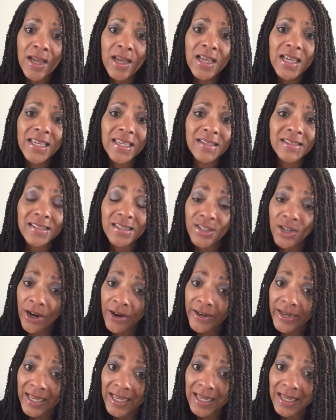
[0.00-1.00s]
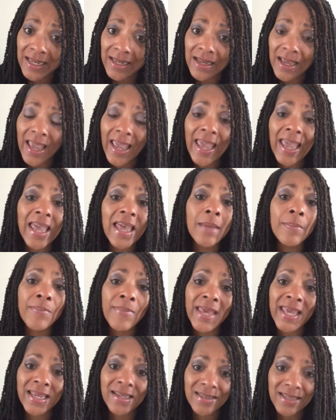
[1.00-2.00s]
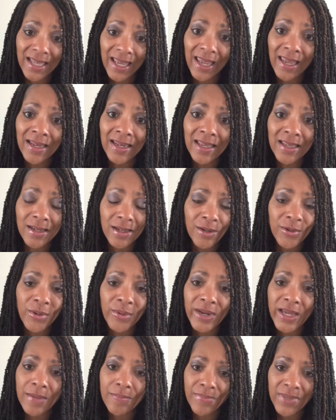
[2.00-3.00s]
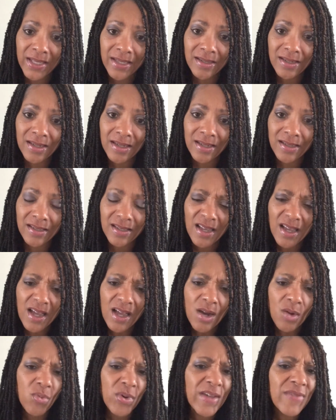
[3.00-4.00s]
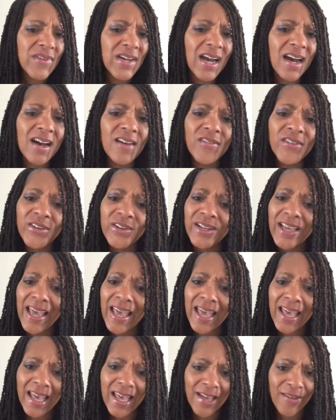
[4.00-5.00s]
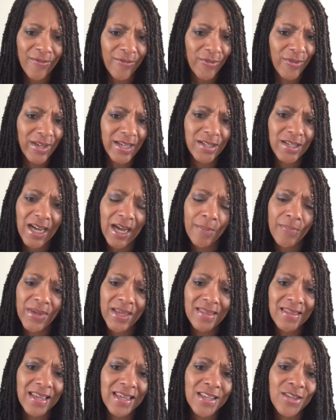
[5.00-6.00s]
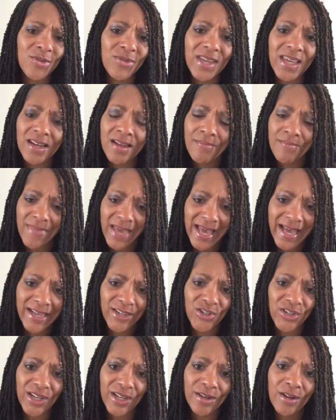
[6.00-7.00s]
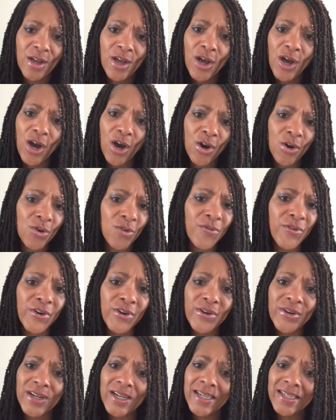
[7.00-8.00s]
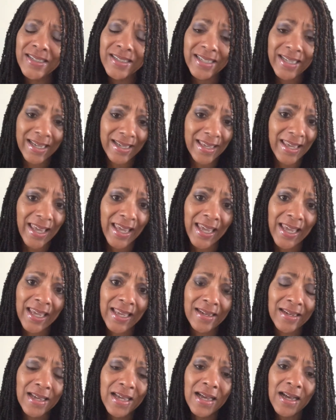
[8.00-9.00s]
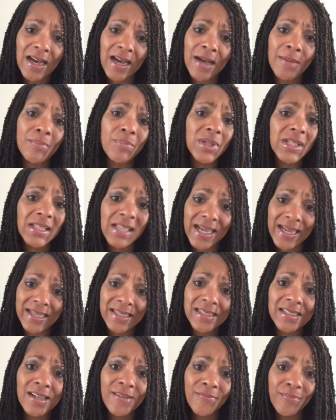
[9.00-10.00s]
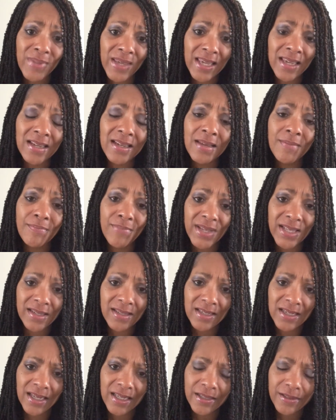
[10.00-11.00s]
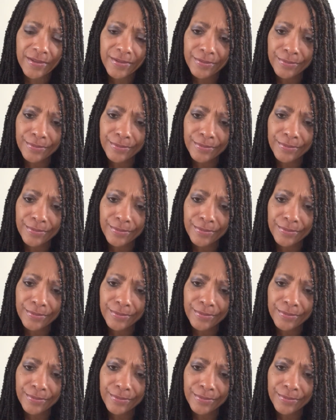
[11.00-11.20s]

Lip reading: starting and maintaining a great business. We've covered every topic that you can imagine over a decade plus of being in business.